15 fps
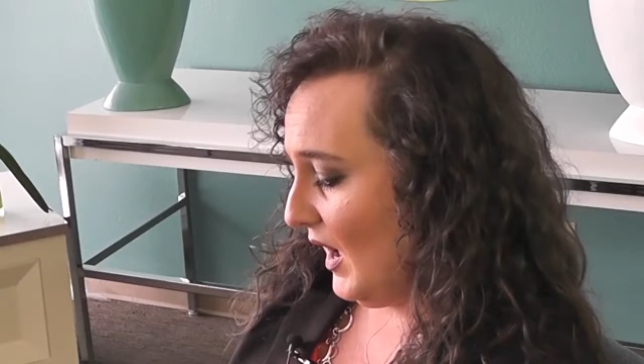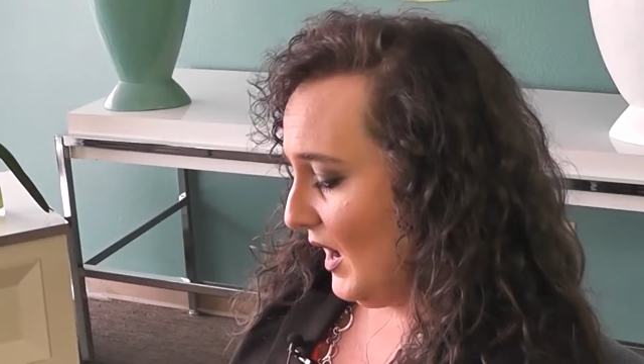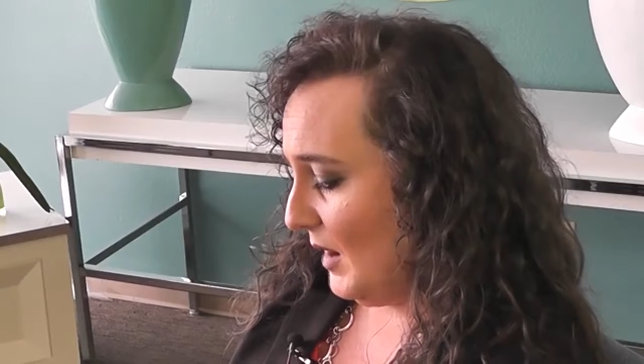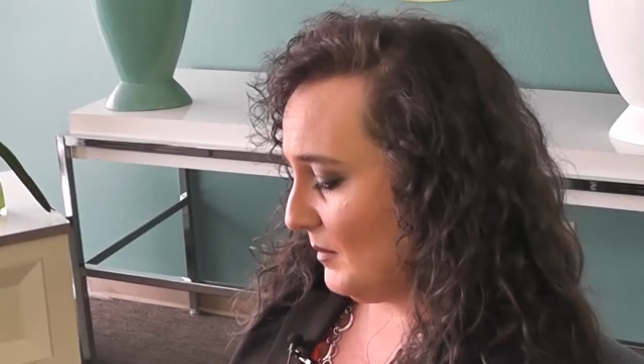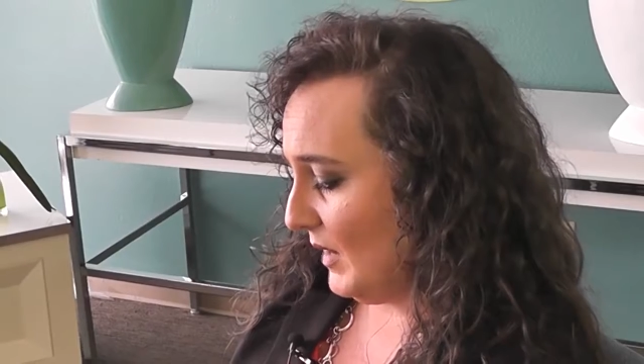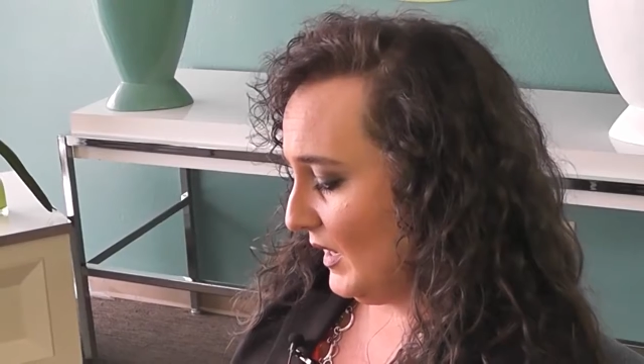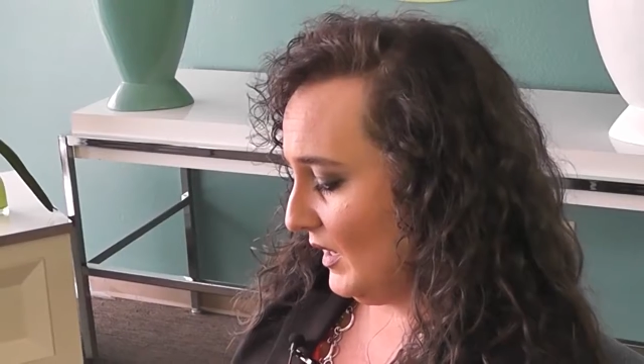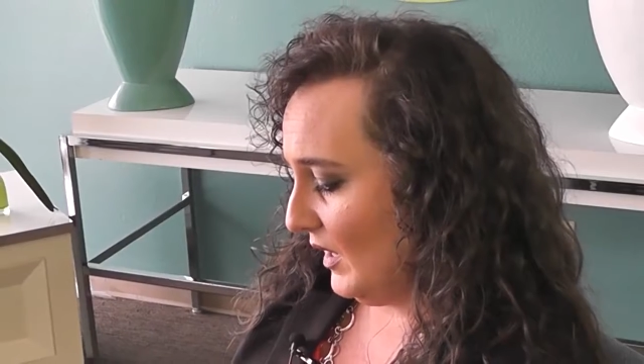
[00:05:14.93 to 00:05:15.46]

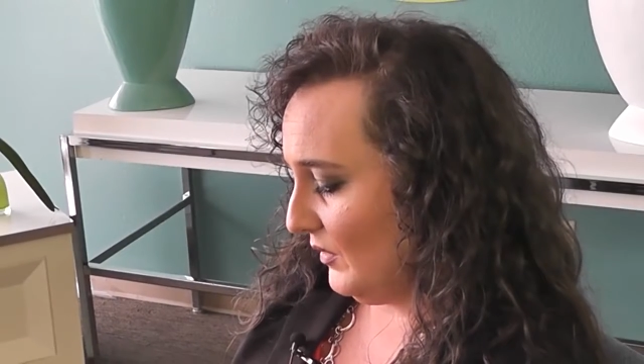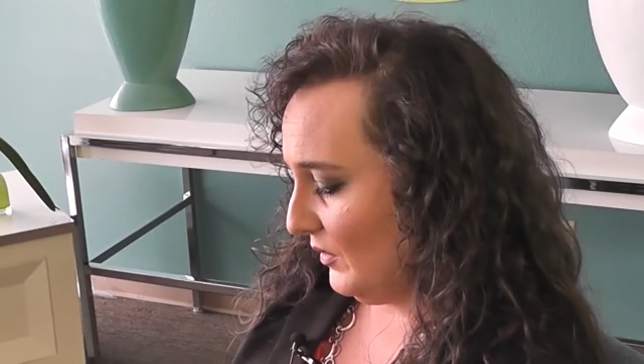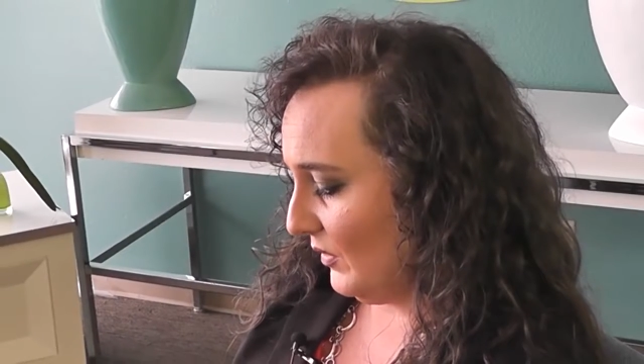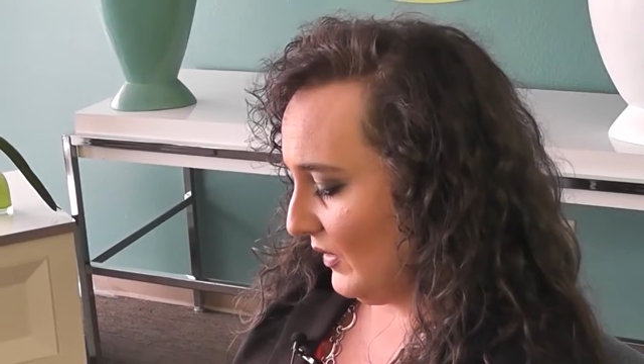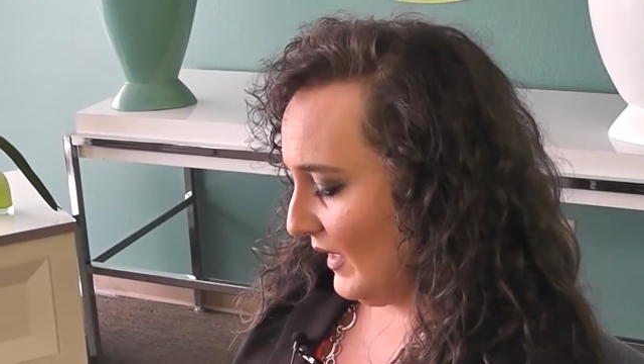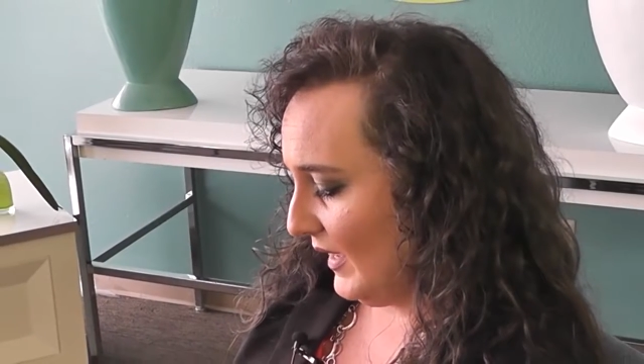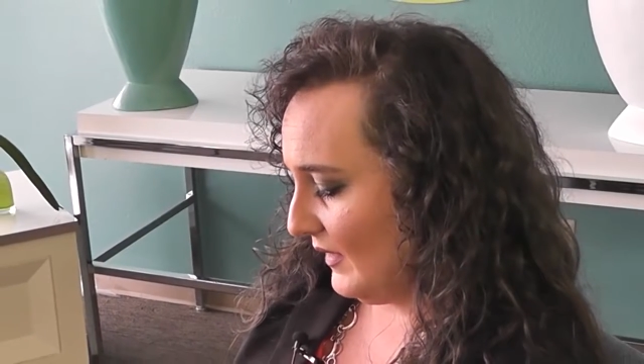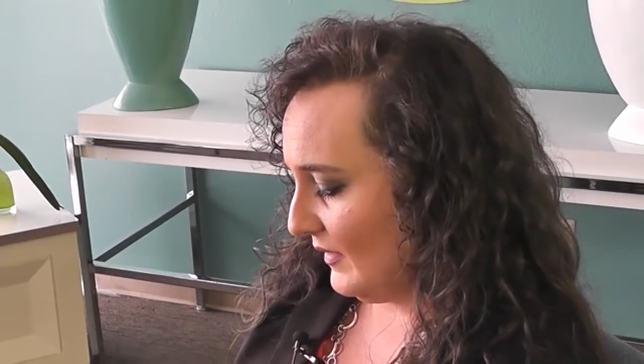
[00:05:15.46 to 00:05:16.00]

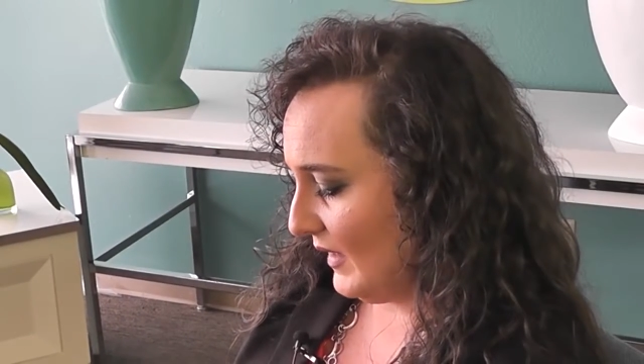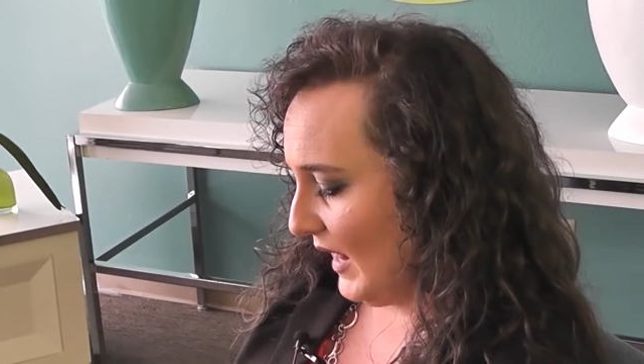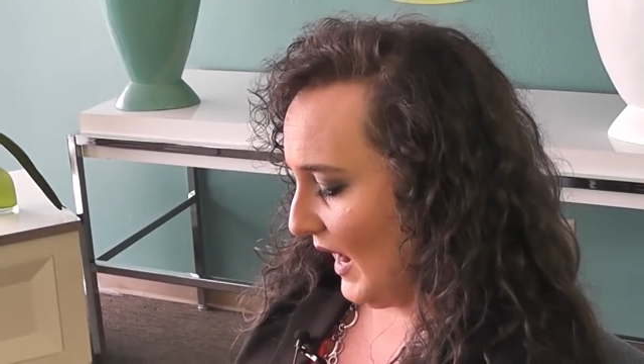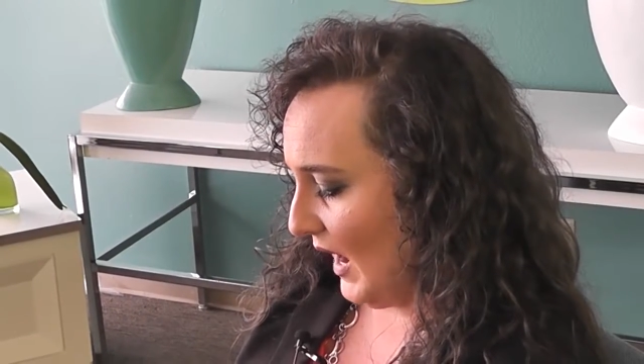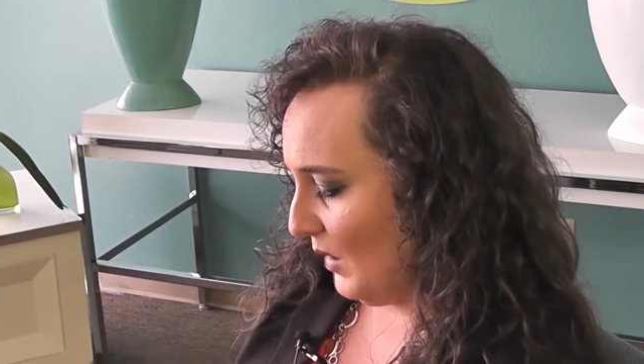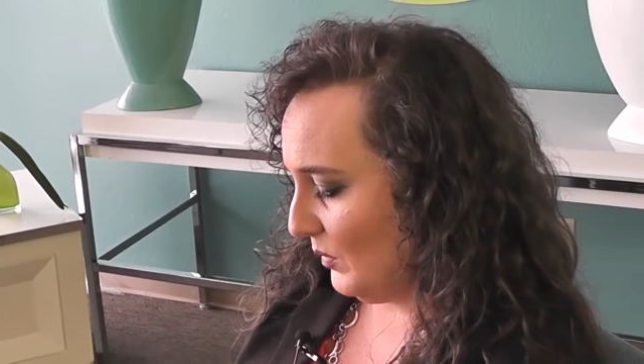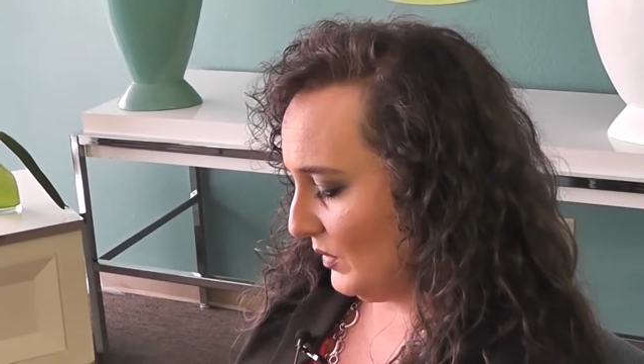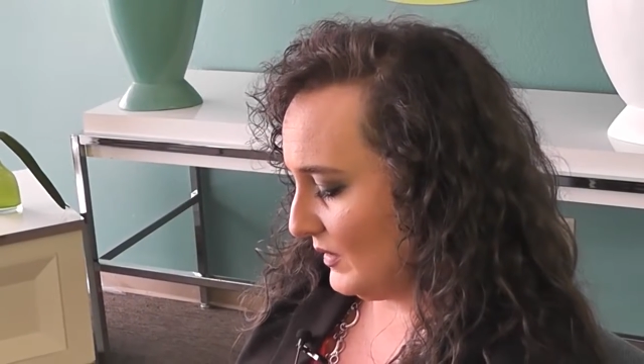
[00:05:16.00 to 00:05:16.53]
Another thing that
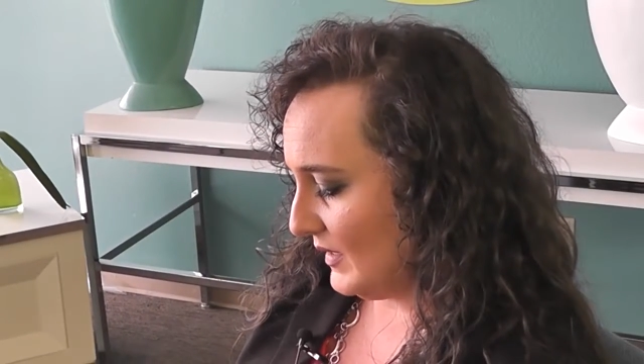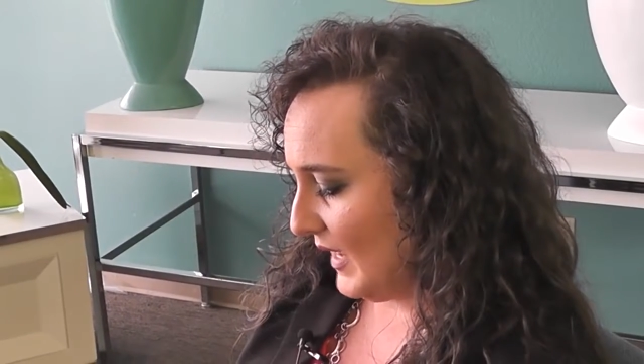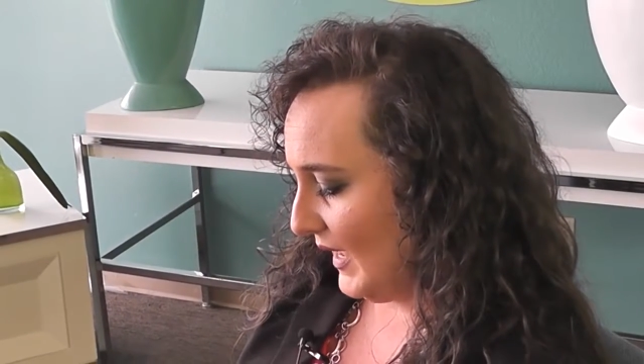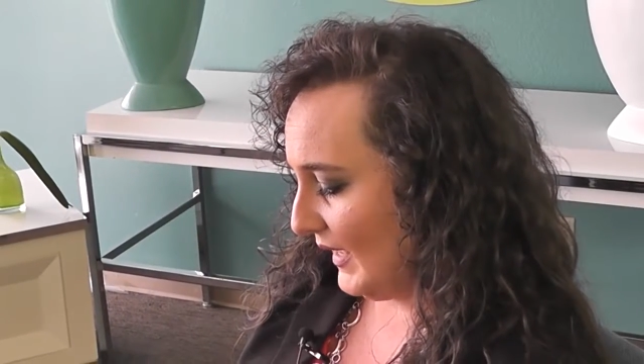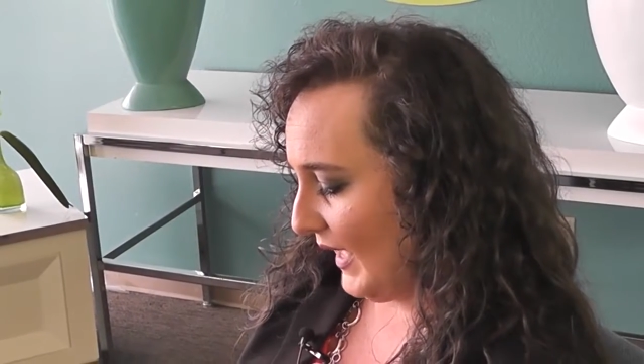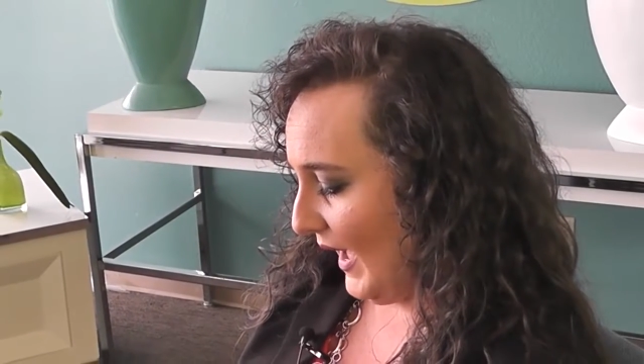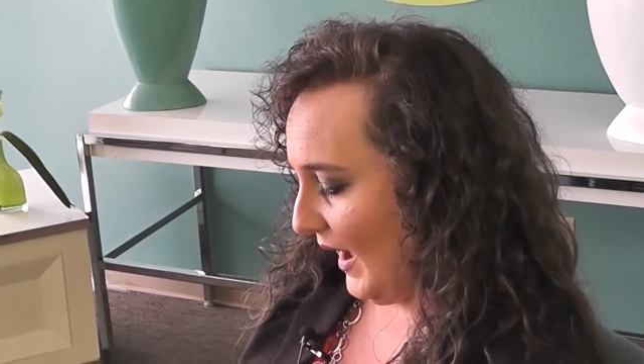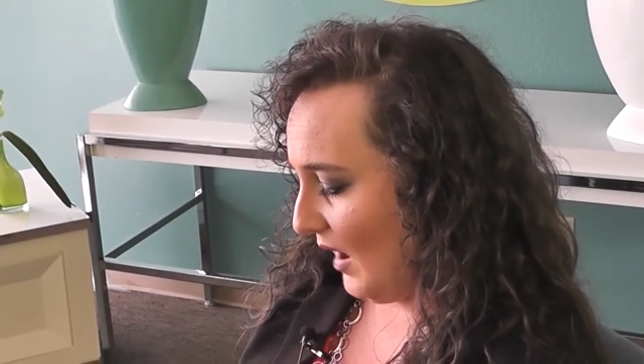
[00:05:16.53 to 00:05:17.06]
I would take